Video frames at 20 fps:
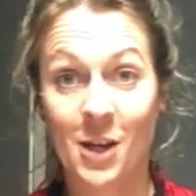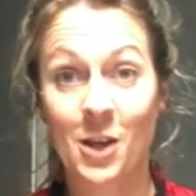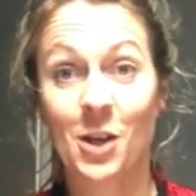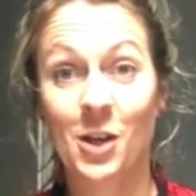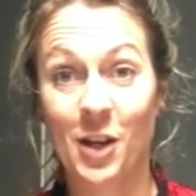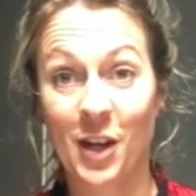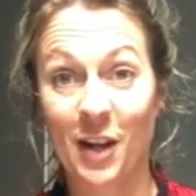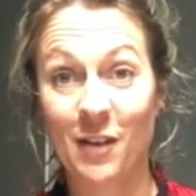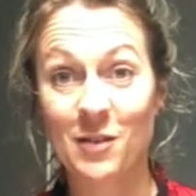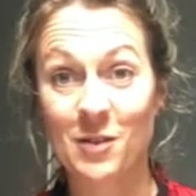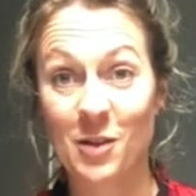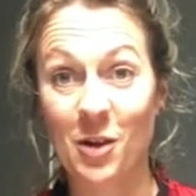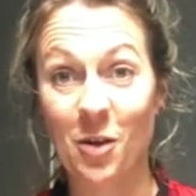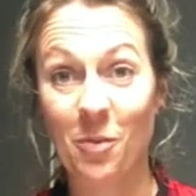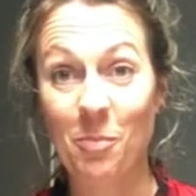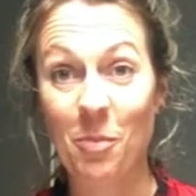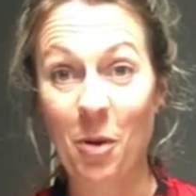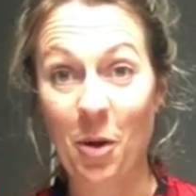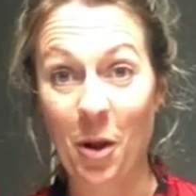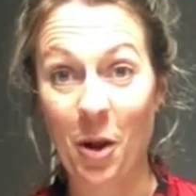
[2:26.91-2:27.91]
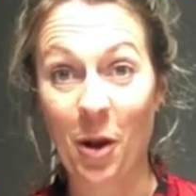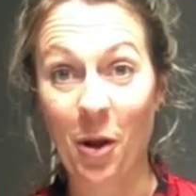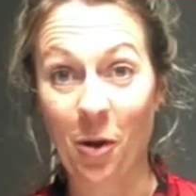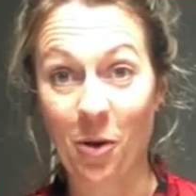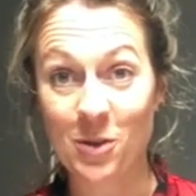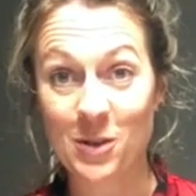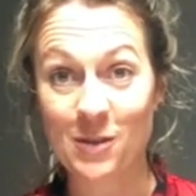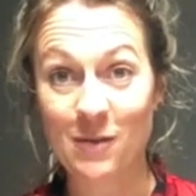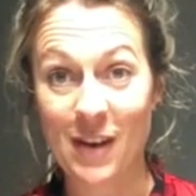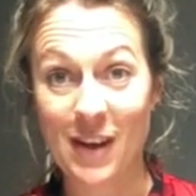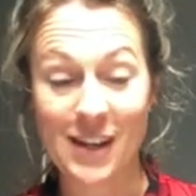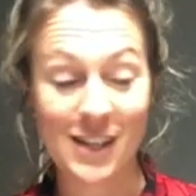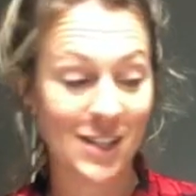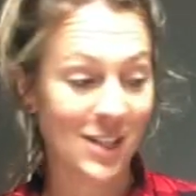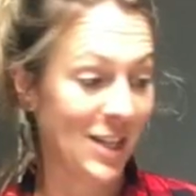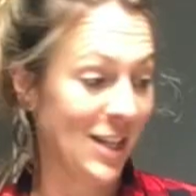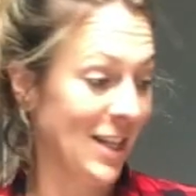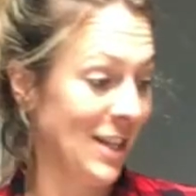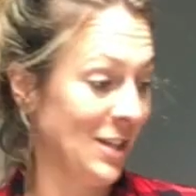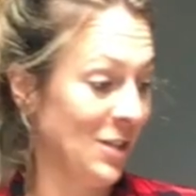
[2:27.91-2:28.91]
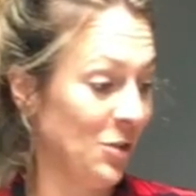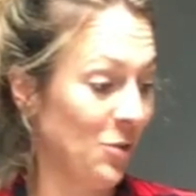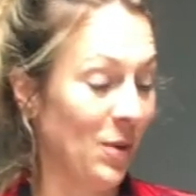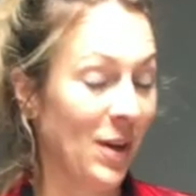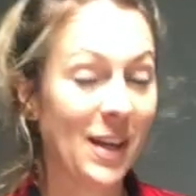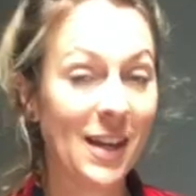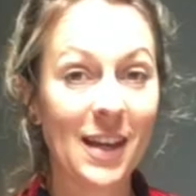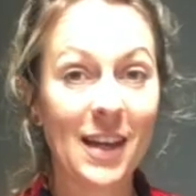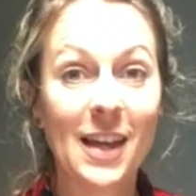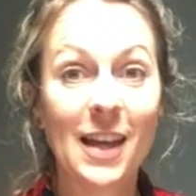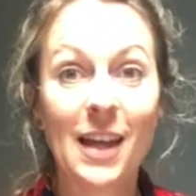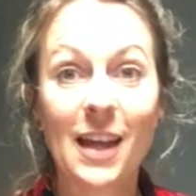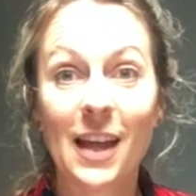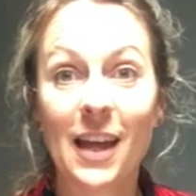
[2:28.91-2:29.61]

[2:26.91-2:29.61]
you're going to have to put a lot of energy into it.